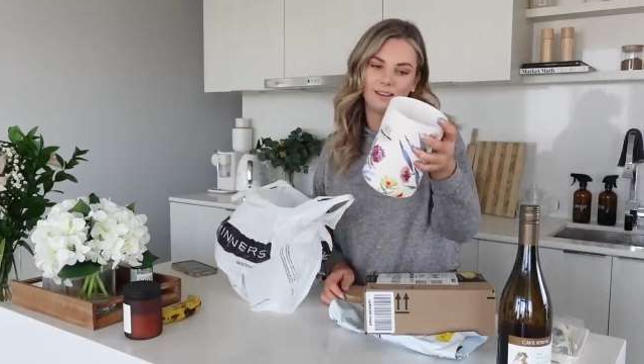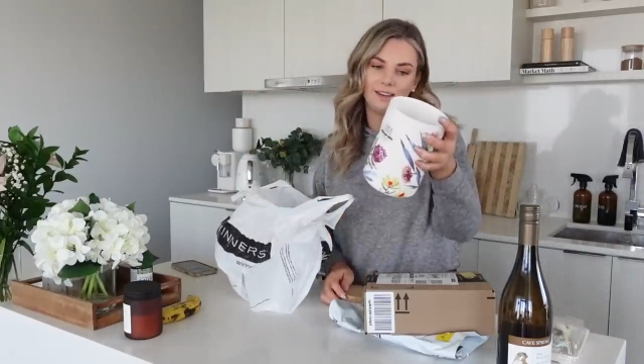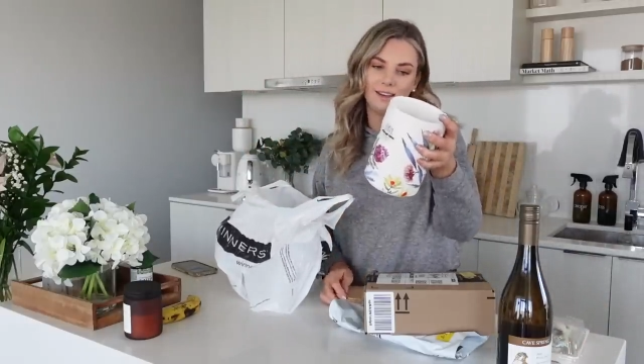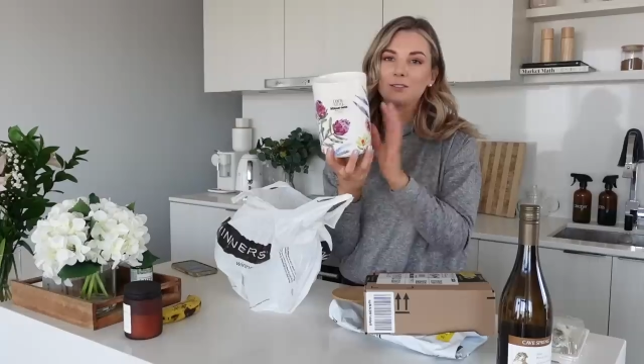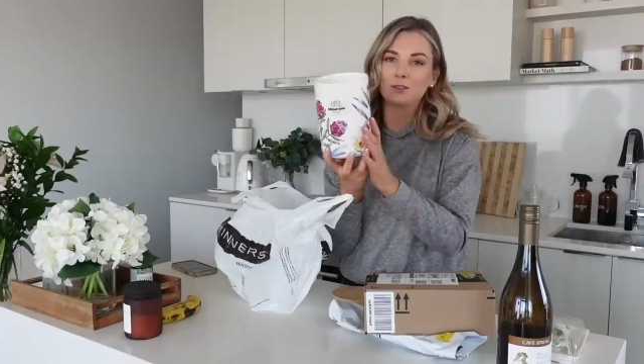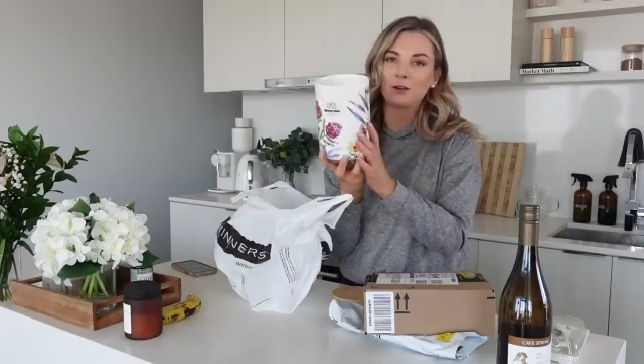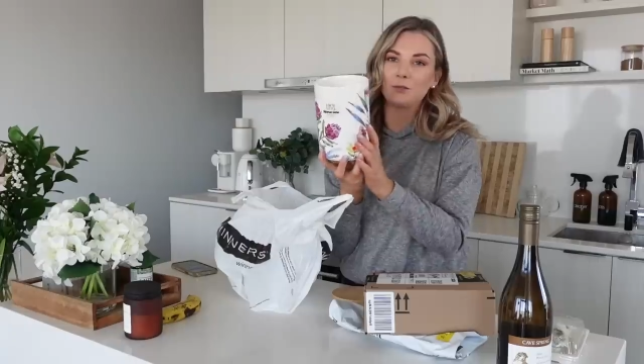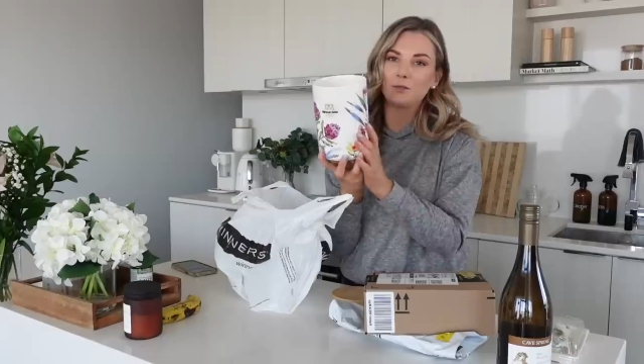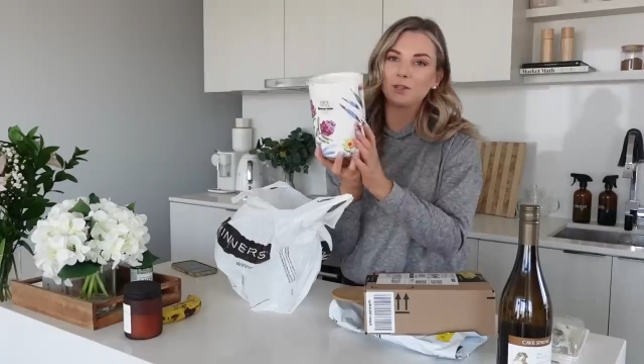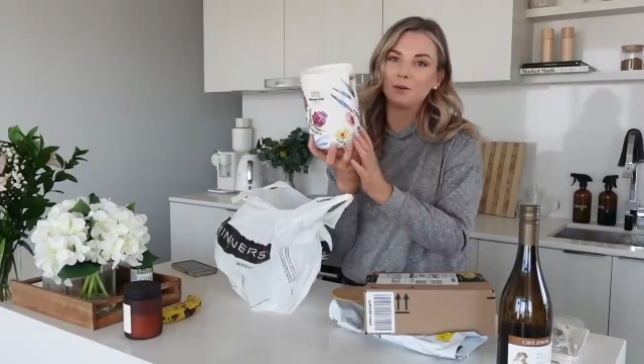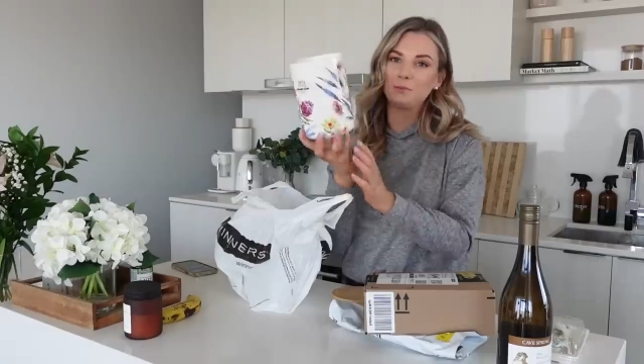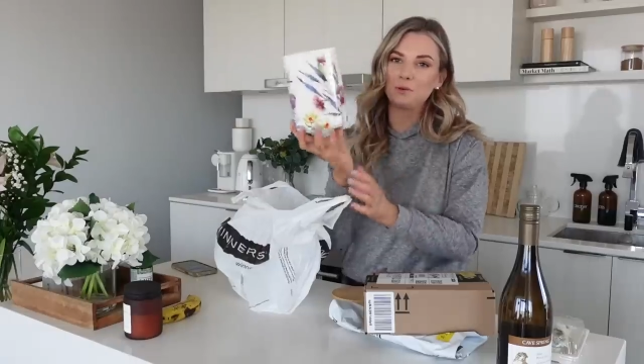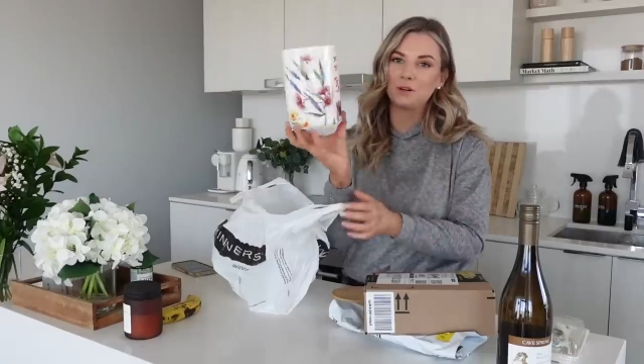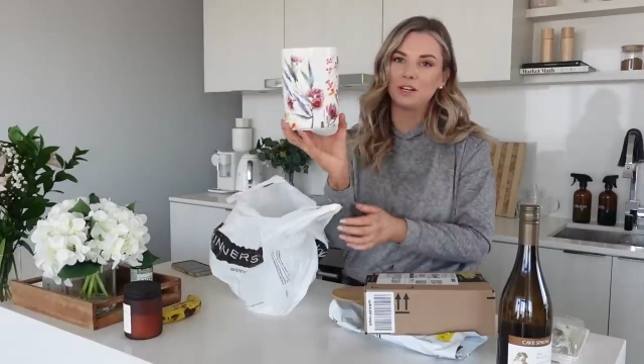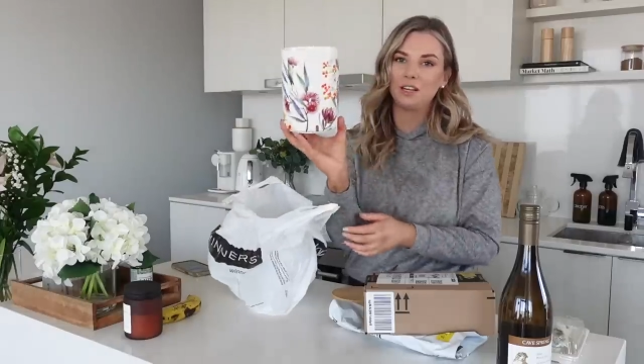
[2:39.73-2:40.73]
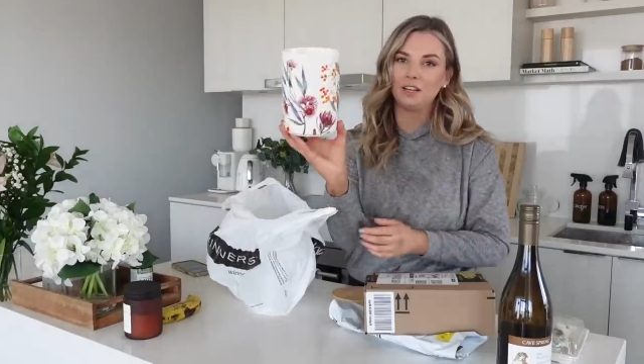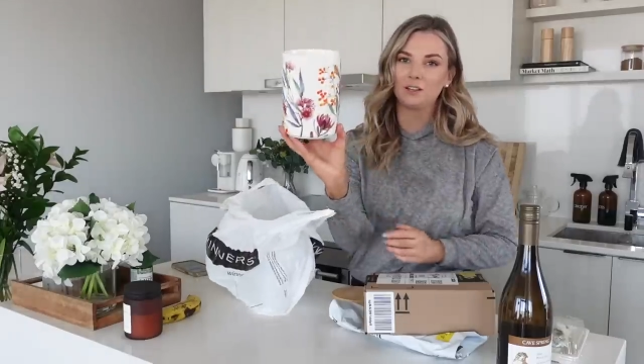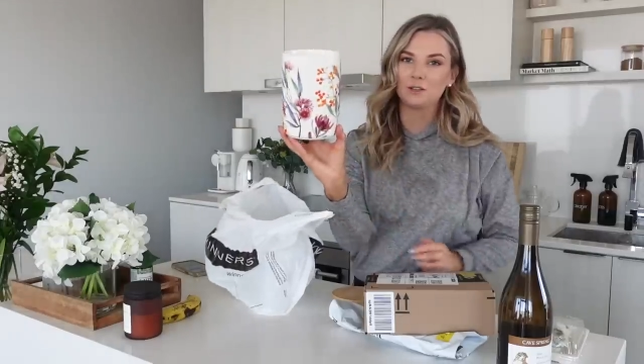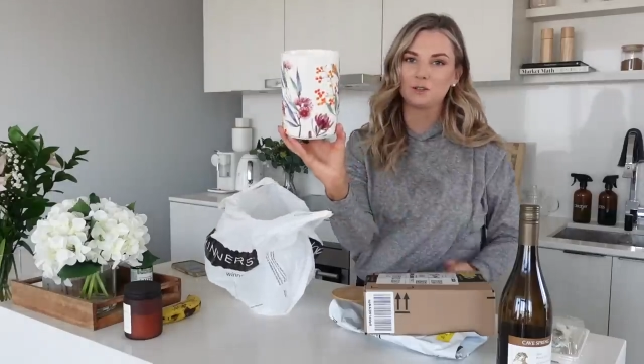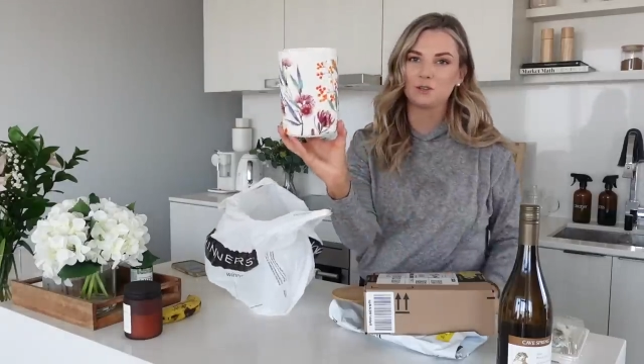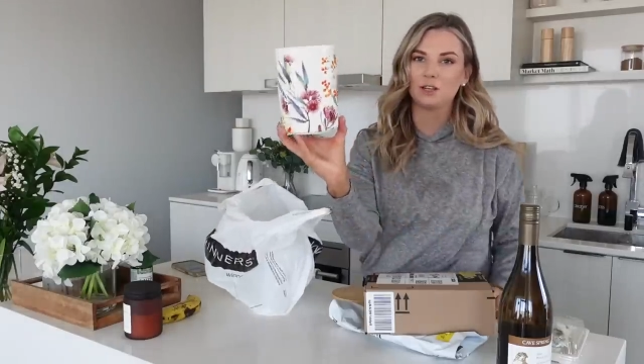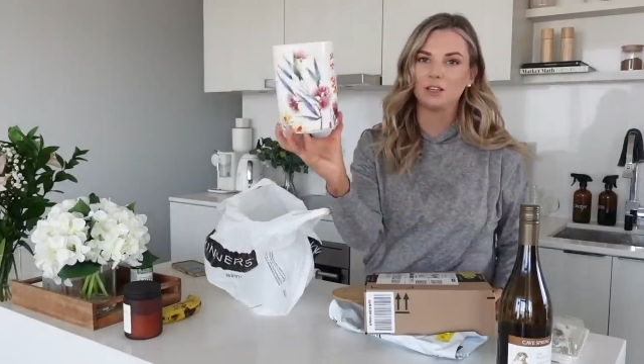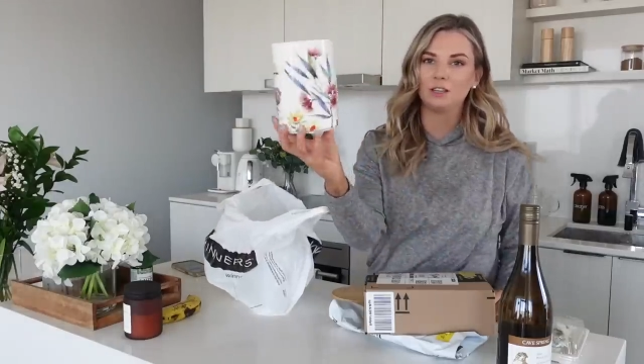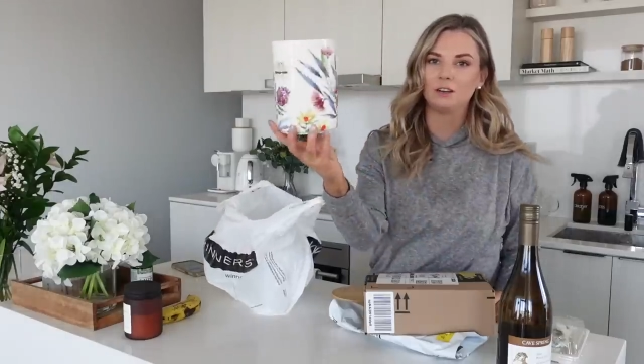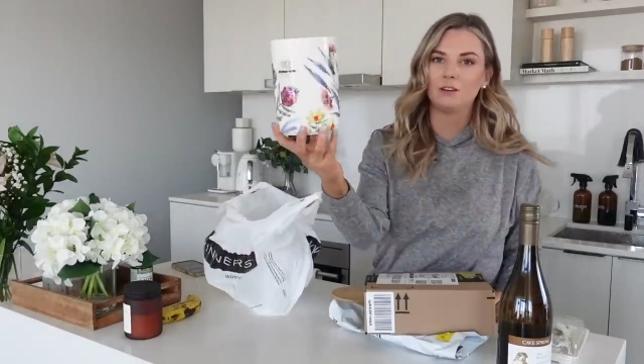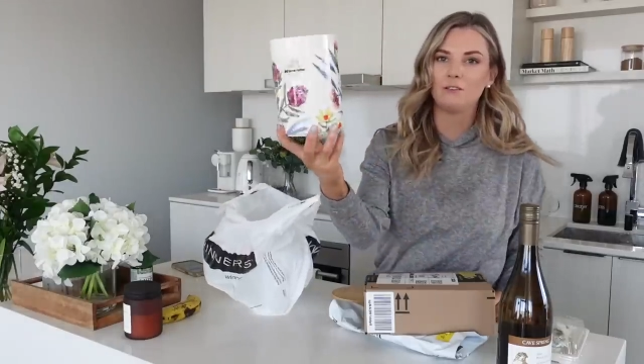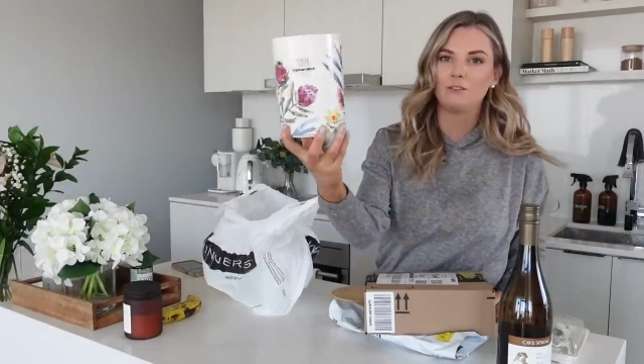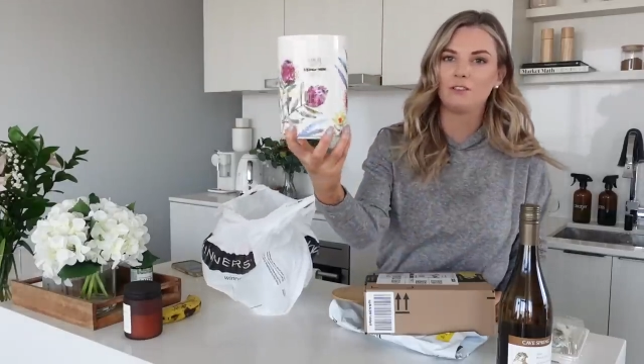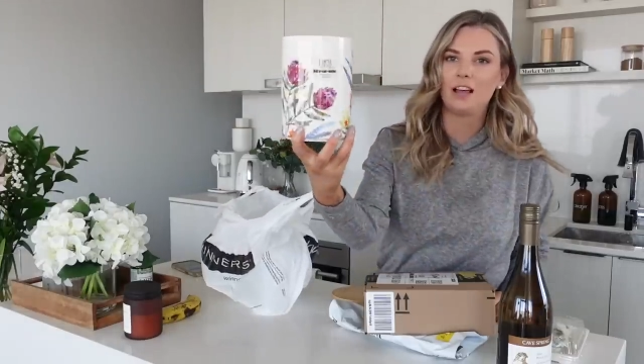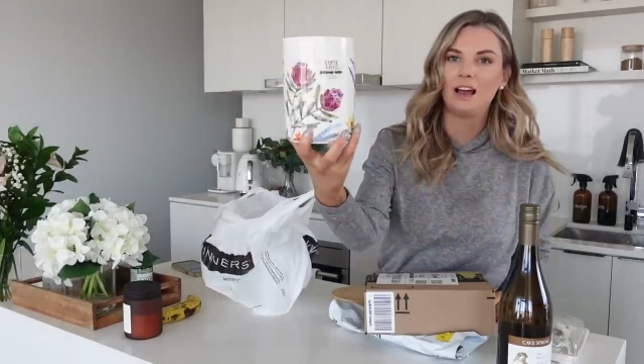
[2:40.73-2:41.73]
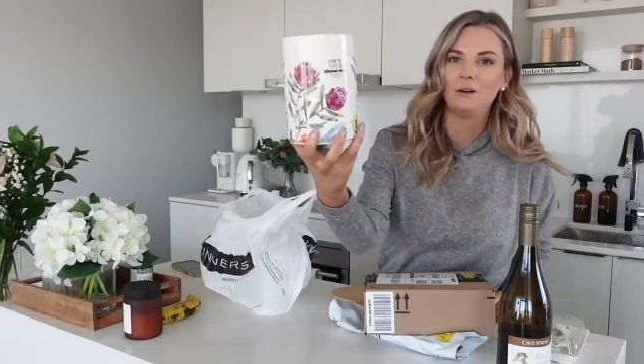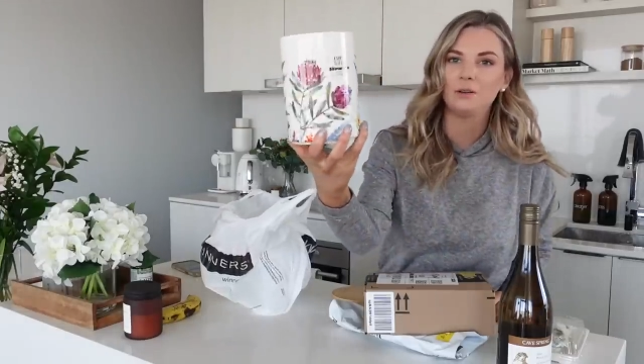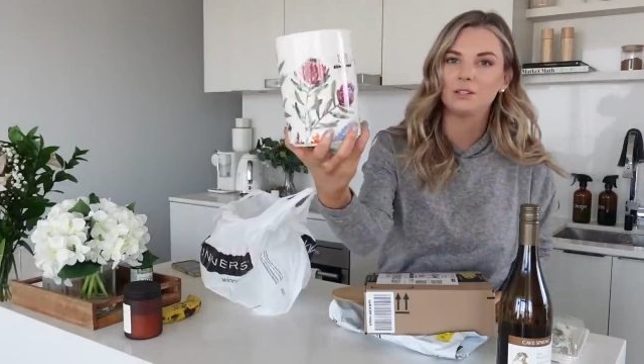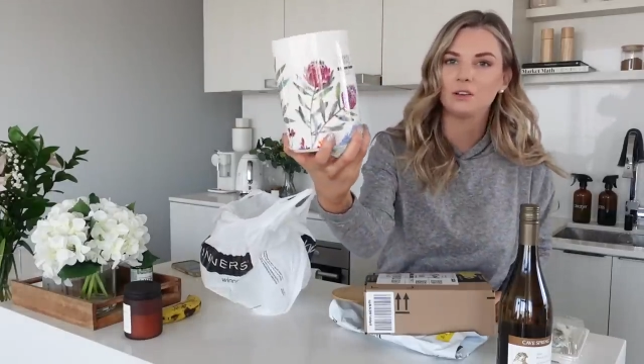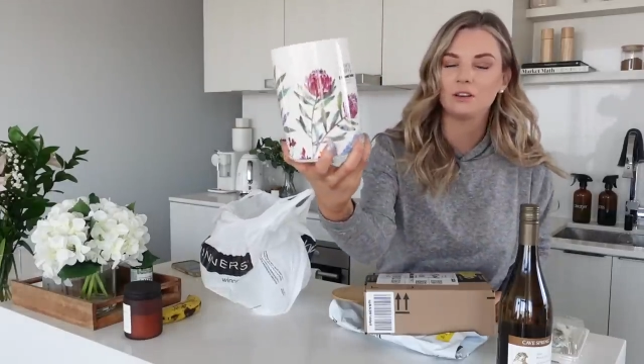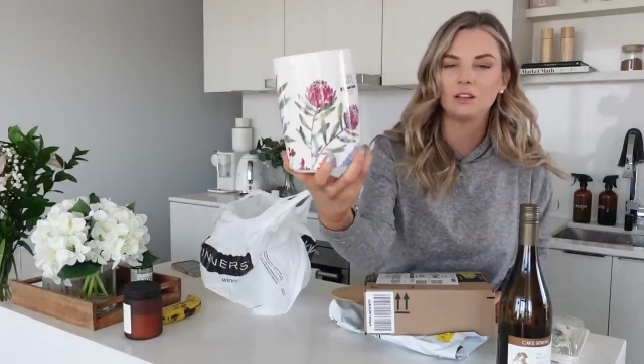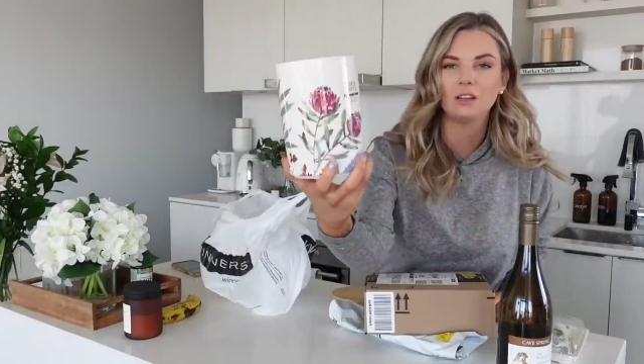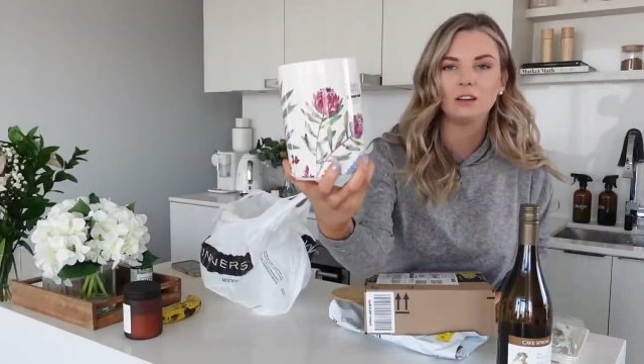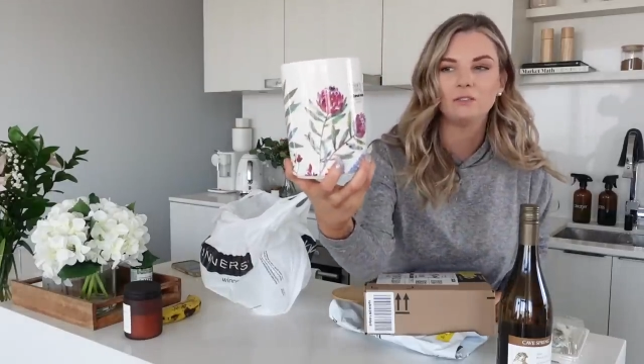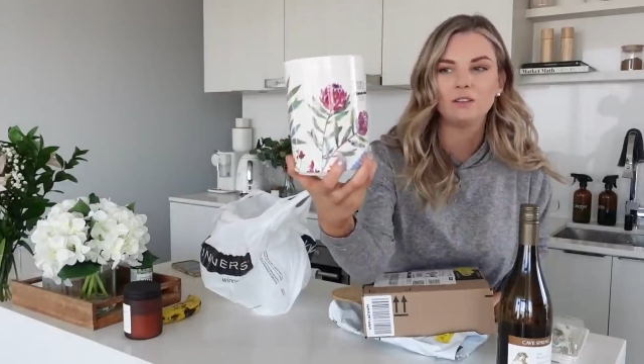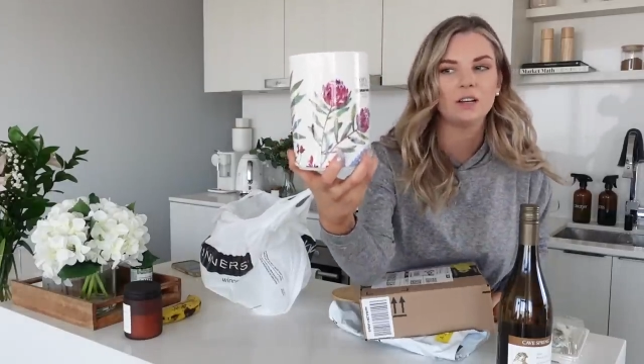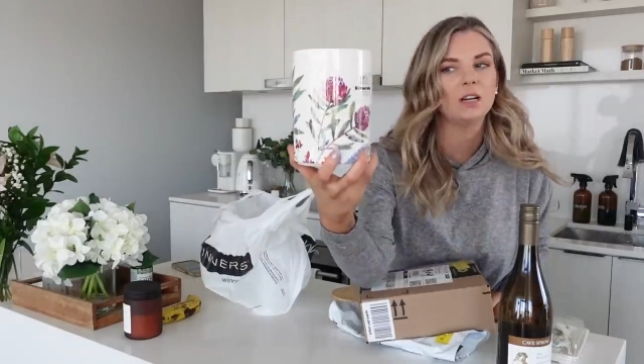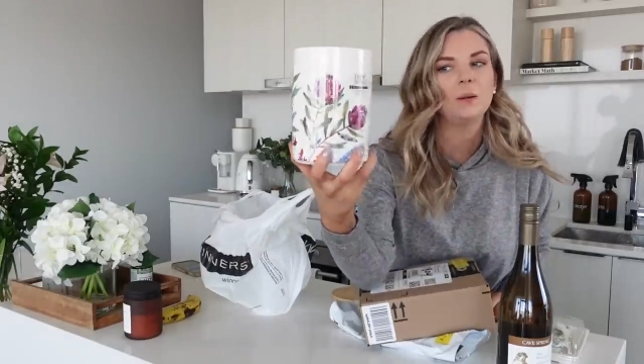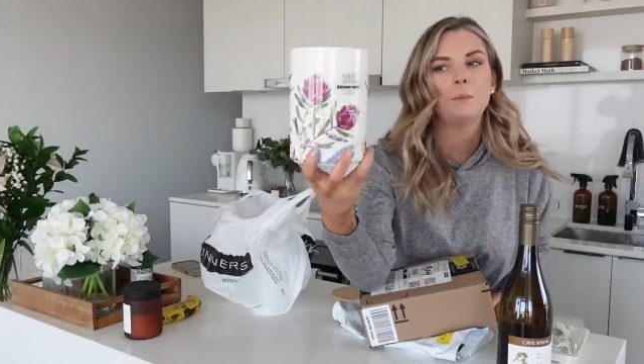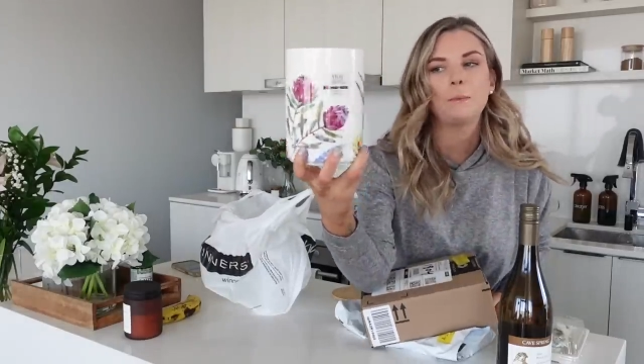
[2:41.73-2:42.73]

It's got really pretty Australian flowers on it and a very